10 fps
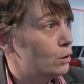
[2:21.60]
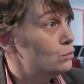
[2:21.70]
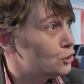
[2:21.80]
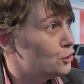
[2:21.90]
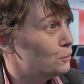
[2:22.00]

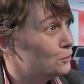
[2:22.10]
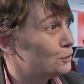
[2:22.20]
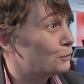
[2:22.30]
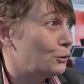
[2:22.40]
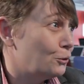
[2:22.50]
own students,
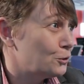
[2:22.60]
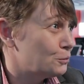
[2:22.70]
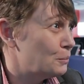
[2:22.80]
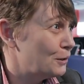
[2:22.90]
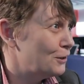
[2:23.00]
of course,
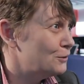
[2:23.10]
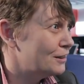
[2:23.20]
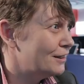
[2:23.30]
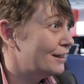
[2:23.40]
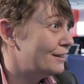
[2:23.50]
will be
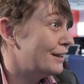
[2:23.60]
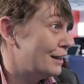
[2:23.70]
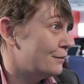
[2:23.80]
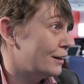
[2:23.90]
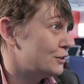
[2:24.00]
using the
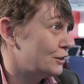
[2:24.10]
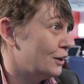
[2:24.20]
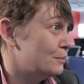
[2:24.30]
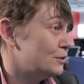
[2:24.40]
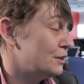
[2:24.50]
Innovation
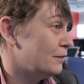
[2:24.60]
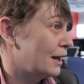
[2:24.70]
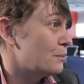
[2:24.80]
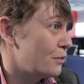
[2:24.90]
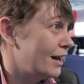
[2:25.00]
Hub to
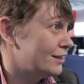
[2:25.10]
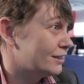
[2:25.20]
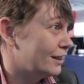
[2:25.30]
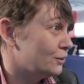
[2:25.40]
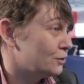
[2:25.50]
develop their
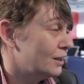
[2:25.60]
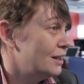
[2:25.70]
skills.